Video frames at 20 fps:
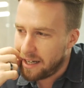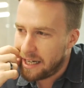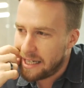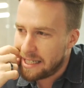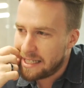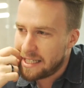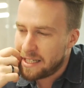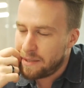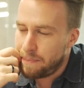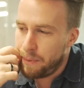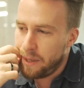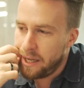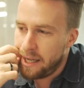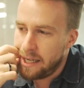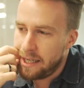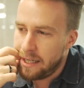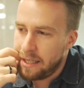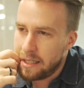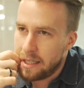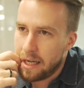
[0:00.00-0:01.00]
I
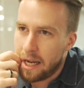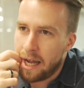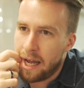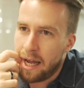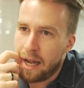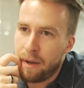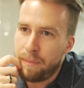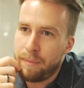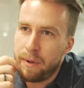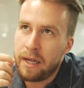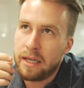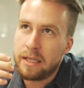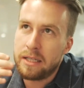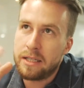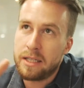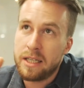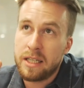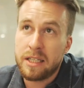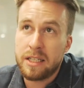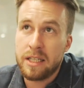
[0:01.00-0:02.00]
spend about
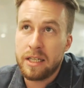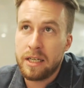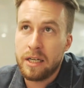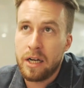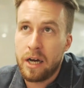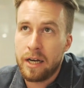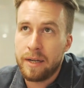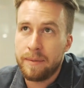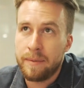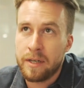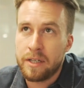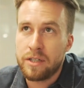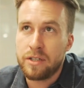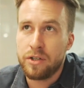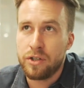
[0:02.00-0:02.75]
60 to 90 minutes,